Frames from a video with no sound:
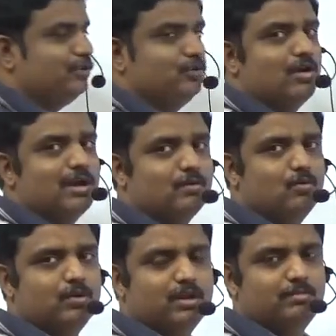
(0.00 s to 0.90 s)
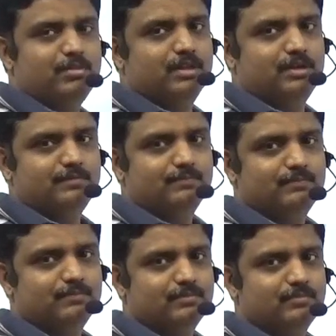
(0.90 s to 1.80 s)
two are coterminal?
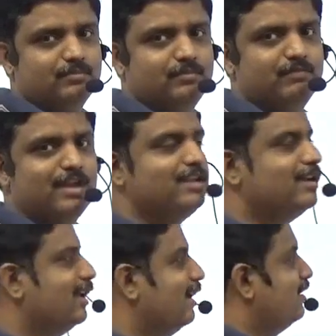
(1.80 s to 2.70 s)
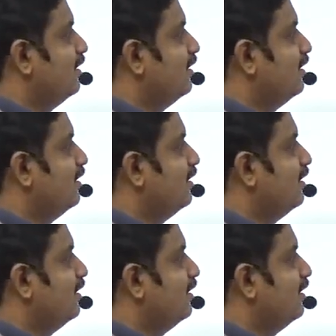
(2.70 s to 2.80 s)
Very correct.